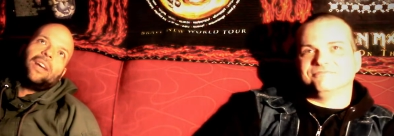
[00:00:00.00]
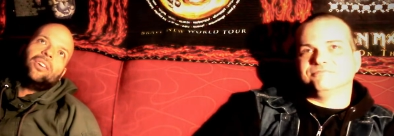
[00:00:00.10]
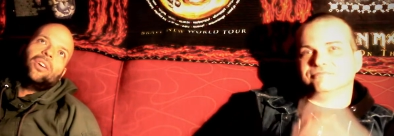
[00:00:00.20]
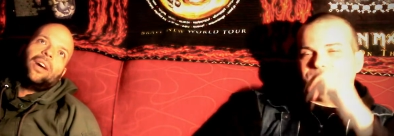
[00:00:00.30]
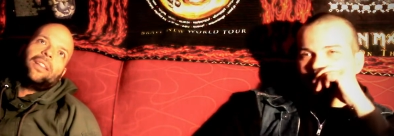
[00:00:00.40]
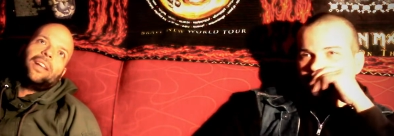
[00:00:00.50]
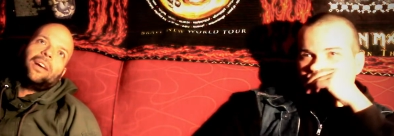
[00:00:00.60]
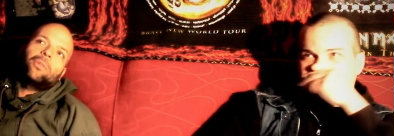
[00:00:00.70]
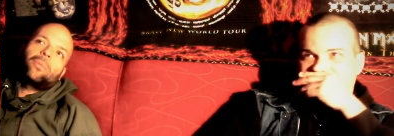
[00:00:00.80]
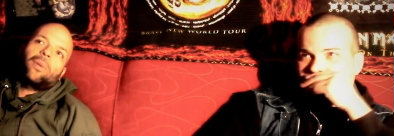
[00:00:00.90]
Speaker 1: I don't know. I
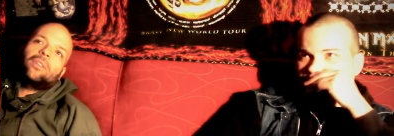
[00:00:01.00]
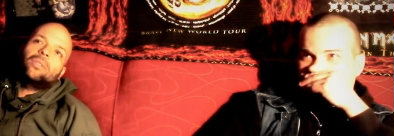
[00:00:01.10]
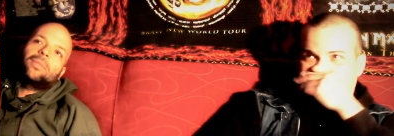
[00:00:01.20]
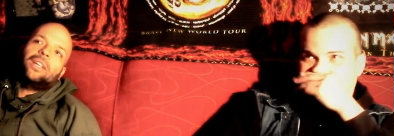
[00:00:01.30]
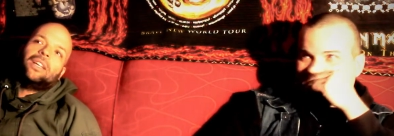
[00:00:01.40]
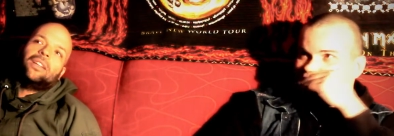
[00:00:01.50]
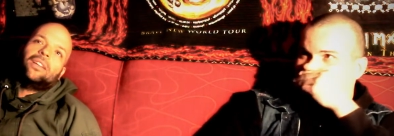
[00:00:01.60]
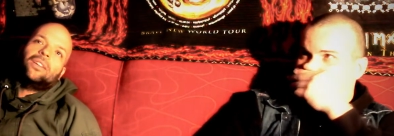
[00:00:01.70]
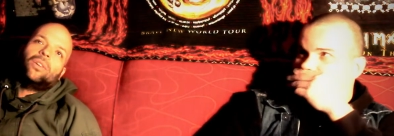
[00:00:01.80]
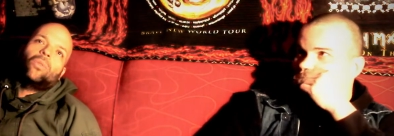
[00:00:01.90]
think I would probably
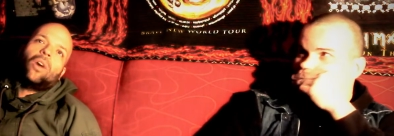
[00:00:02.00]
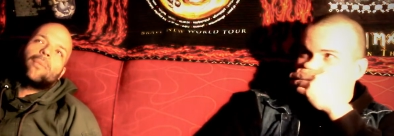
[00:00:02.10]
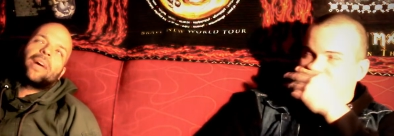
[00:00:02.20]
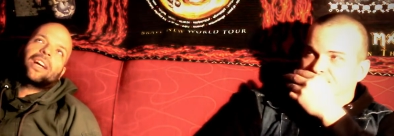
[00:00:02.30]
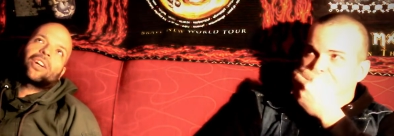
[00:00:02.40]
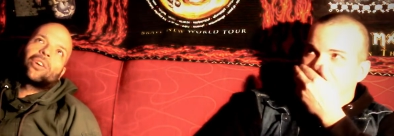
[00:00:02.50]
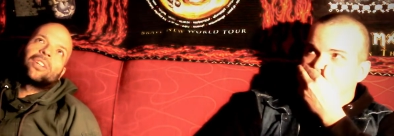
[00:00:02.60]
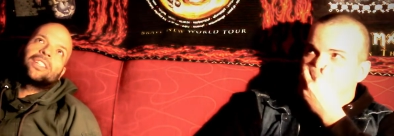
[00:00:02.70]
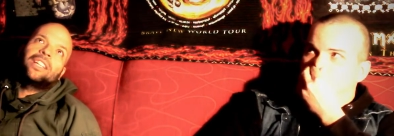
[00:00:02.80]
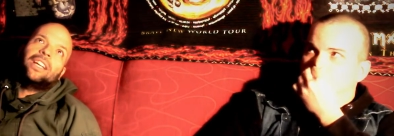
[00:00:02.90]
where I'm at
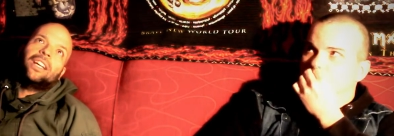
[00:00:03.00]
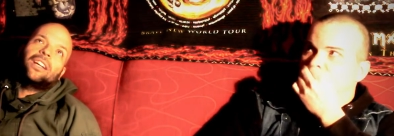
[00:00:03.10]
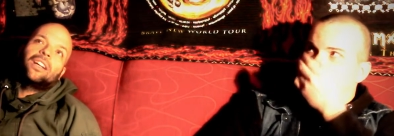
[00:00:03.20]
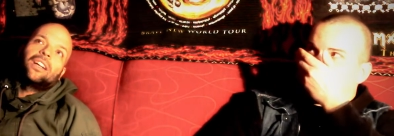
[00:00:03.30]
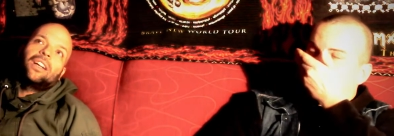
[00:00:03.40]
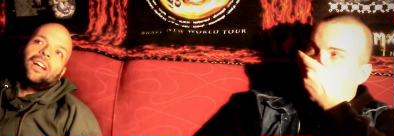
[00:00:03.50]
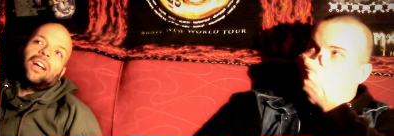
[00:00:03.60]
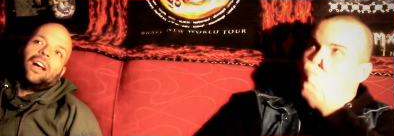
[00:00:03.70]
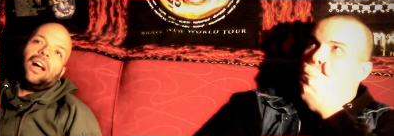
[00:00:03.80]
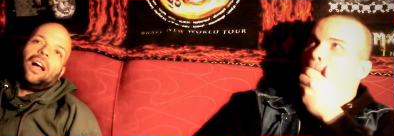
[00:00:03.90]
currently.
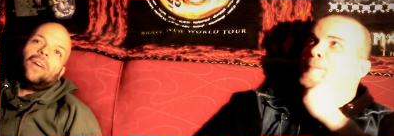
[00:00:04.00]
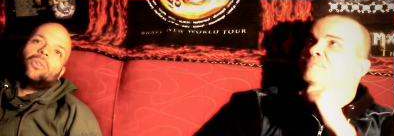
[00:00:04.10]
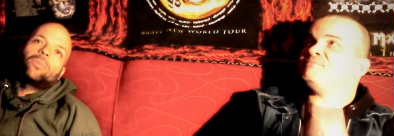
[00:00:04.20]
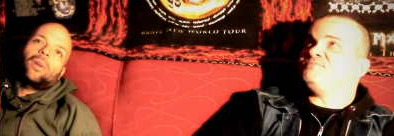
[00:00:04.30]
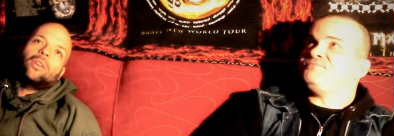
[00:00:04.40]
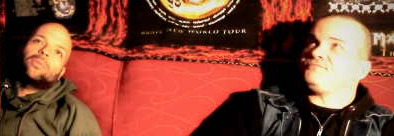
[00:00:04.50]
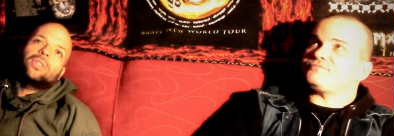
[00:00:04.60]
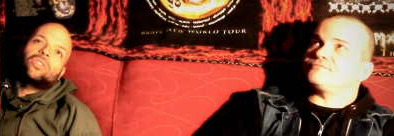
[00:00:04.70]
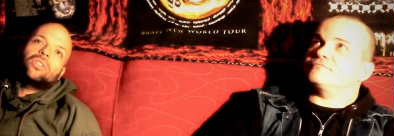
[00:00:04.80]
I would probably ch